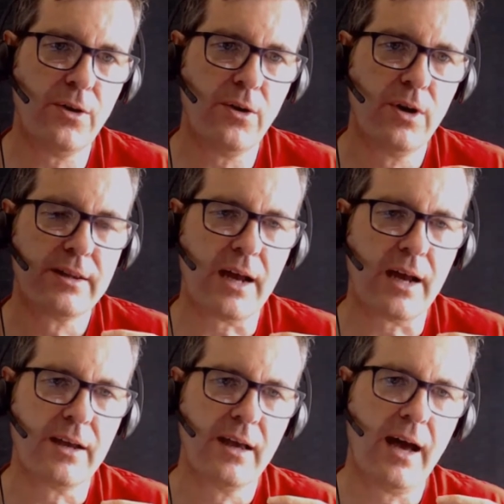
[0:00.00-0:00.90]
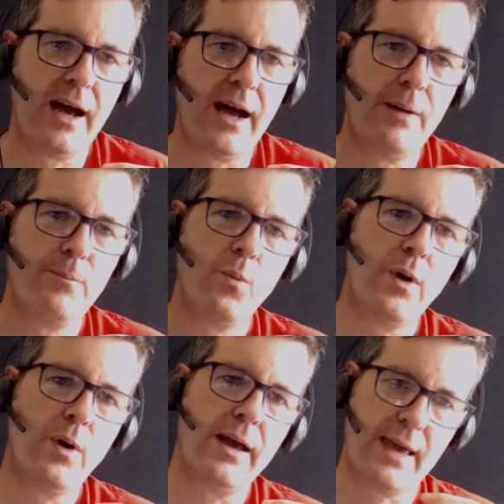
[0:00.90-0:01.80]
You know that
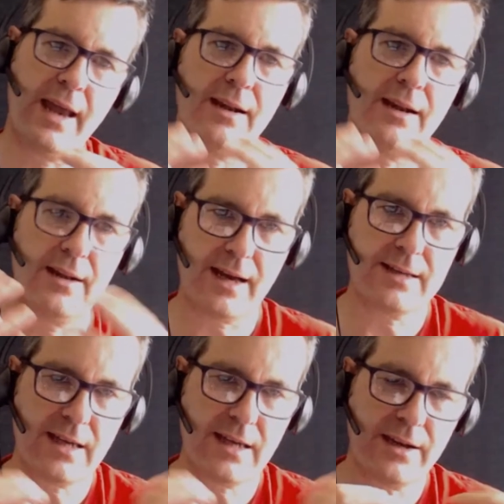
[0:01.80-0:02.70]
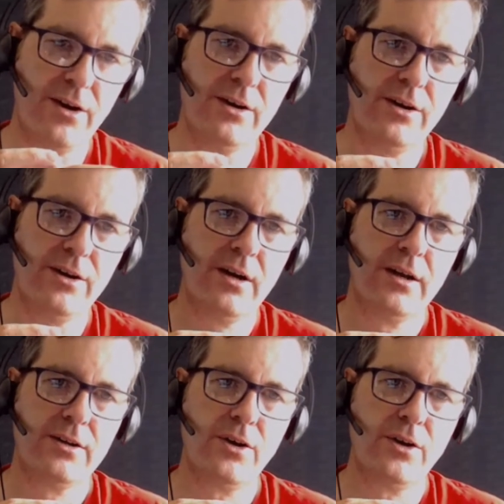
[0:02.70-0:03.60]
again, like I said earlier,
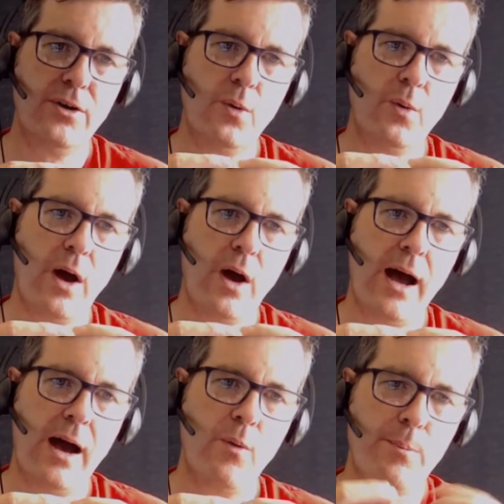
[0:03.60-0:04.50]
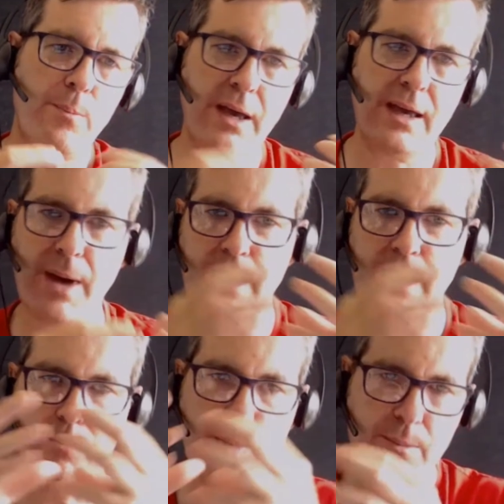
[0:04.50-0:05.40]
we're
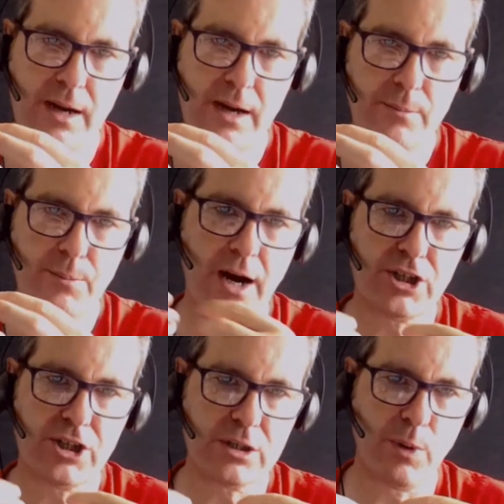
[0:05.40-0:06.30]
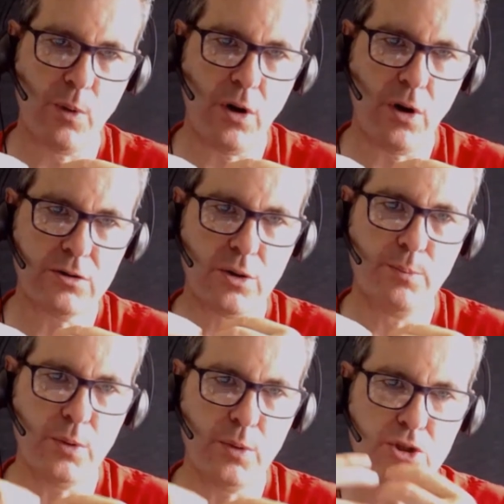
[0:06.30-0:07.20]
piggybacking maybe on projects, but we're
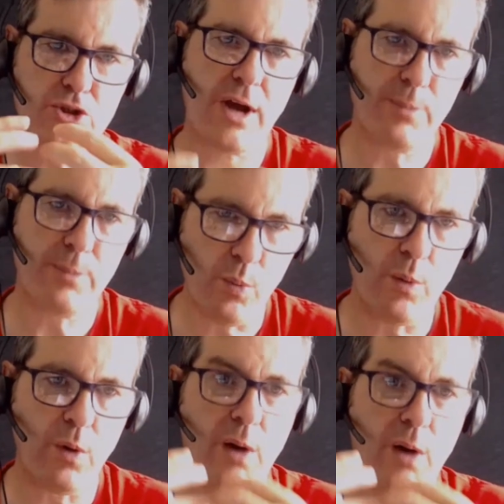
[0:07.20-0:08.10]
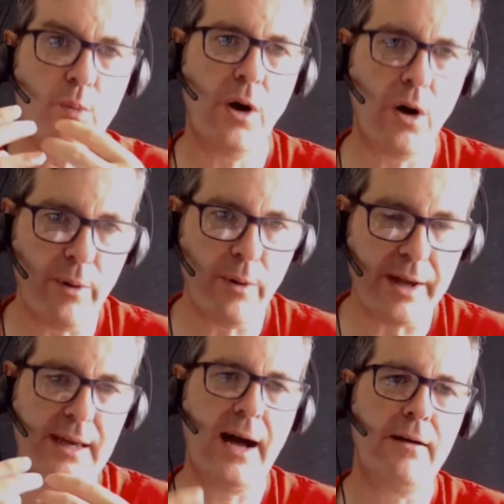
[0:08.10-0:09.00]
also bootstrapping what we
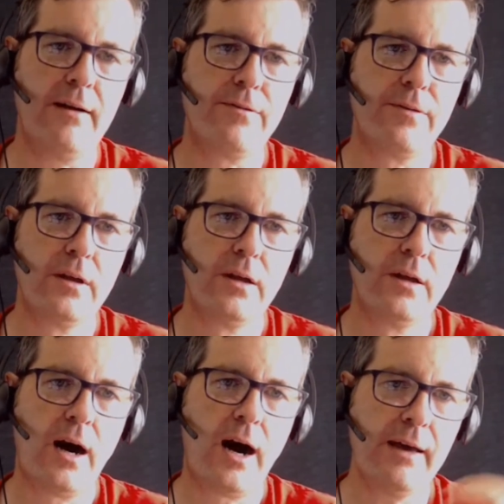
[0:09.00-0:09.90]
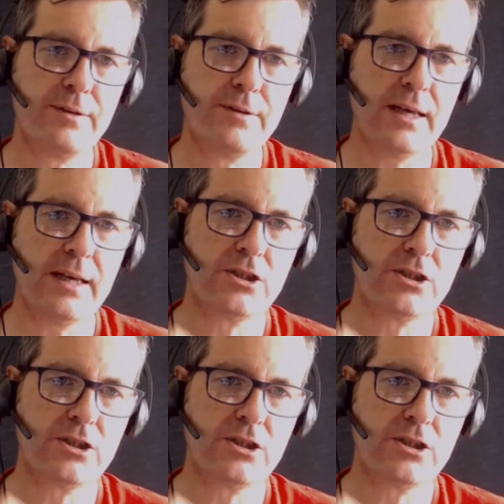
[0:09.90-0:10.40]
already have. I have